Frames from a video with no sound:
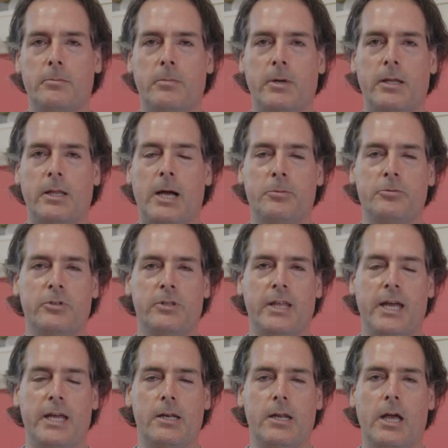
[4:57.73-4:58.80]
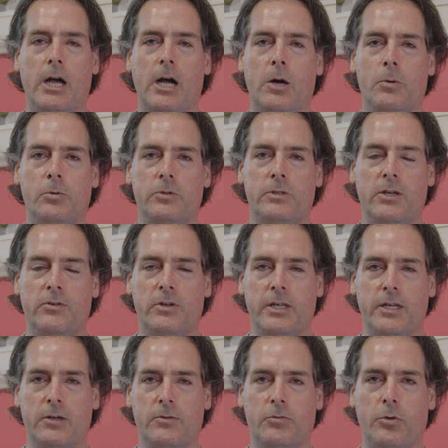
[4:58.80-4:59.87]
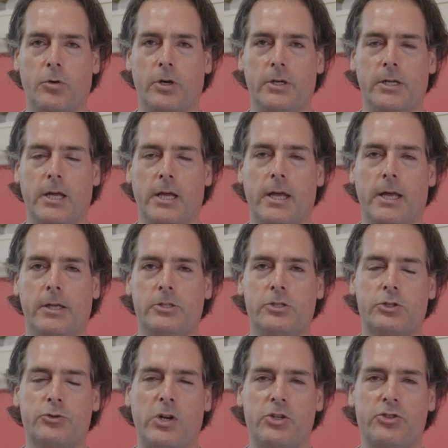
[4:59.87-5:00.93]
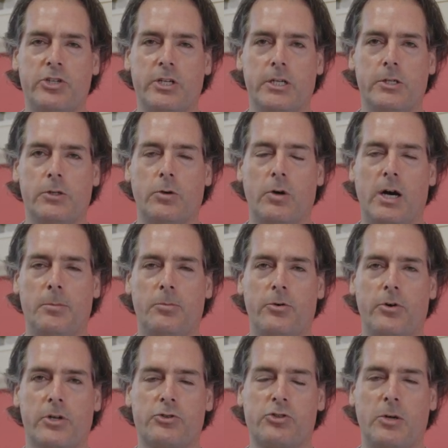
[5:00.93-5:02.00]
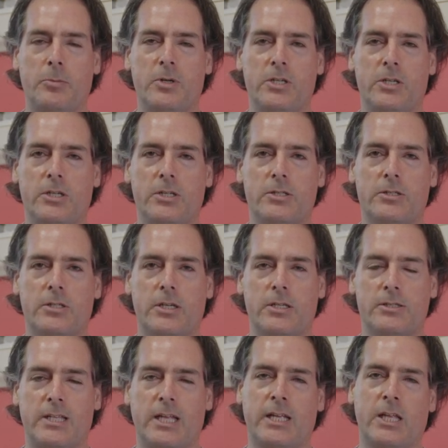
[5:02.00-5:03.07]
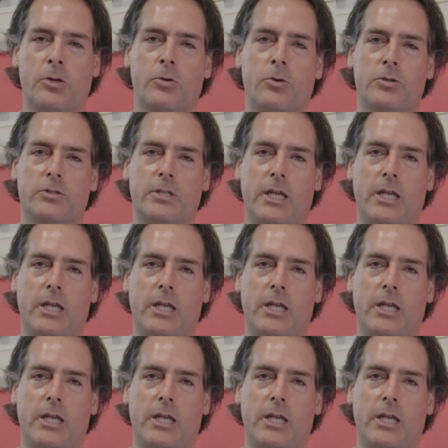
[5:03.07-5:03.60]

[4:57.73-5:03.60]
but up to then, I would definitely avoid stretching your upper extremities as that can cause